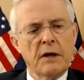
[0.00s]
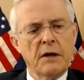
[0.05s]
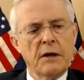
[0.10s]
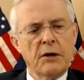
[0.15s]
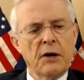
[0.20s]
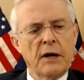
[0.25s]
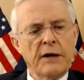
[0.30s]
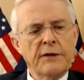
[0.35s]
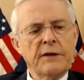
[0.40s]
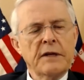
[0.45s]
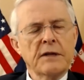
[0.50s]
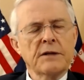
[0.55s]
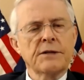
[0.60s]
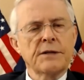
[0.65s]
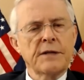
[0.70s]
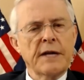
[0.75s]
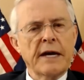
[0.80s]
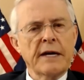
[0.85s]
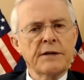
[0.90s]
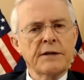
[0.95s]
you had the
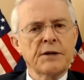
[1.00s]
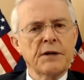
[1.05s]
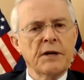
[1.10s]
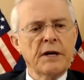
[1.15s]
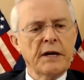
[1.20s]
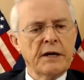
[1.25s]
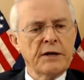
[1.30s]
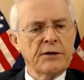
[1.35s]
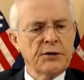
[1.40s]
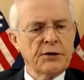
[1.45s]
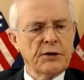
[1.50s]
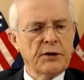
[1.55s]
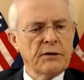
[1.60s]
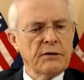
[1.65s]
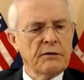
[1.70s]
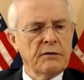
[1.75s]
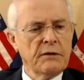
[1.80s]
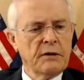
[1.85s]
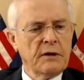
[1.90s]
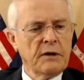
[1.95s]

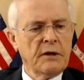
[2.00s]
assassination